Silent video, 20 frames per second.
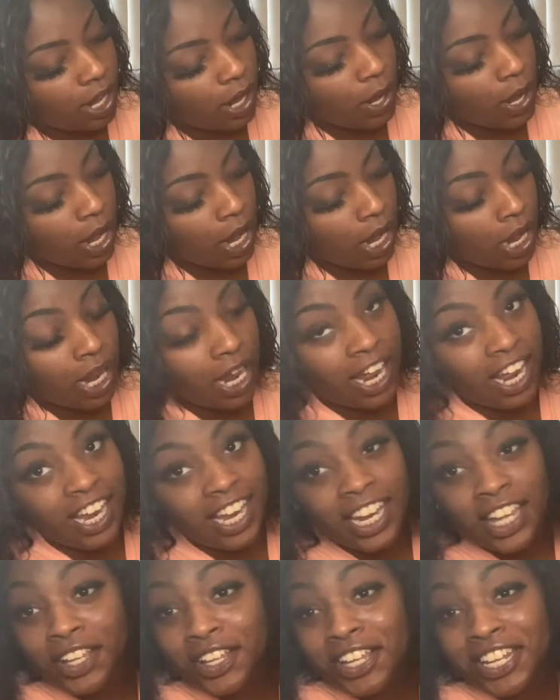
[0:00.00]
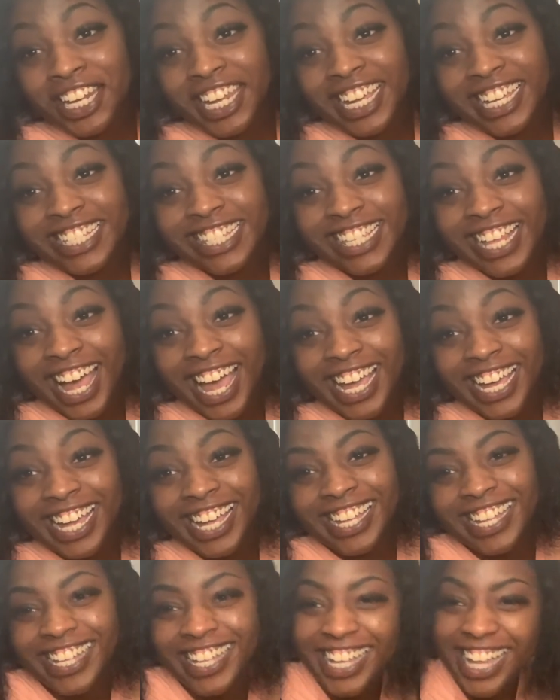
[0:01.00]
And the niggas like...
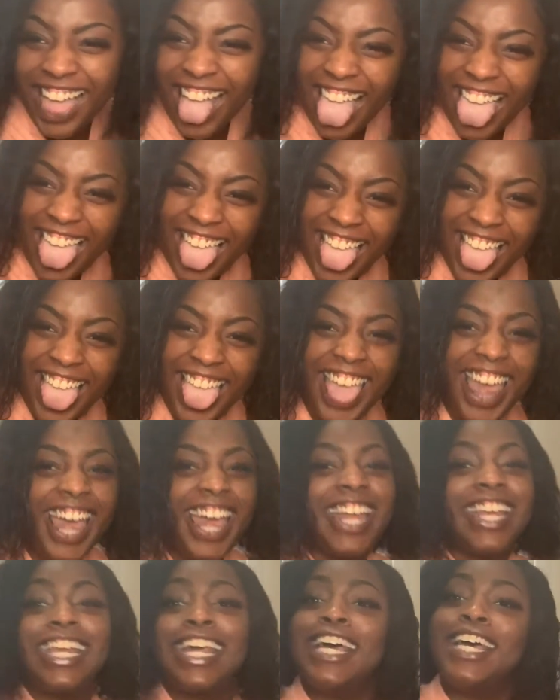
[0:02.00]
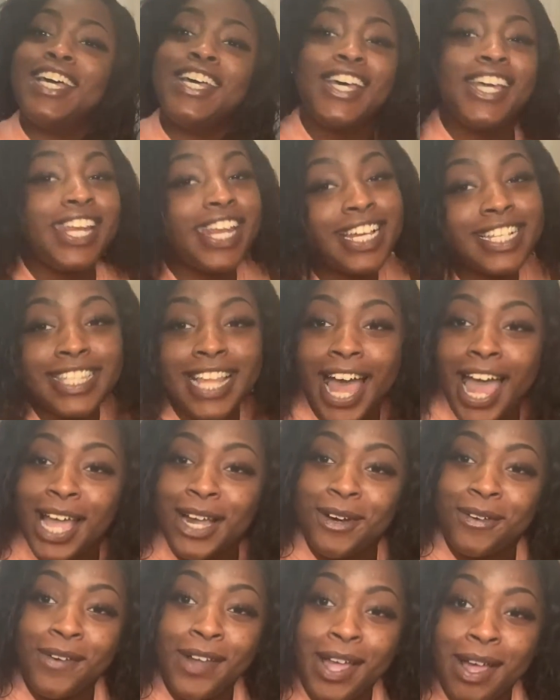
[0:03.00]
The hood niggas
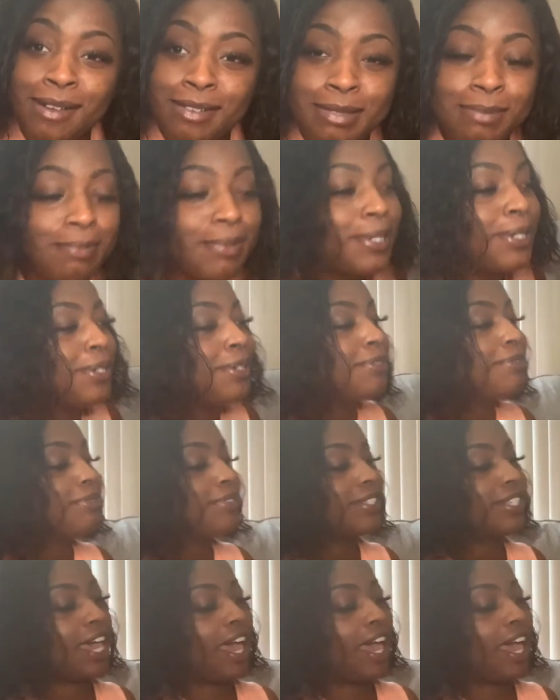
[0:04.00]
like crowns, boo.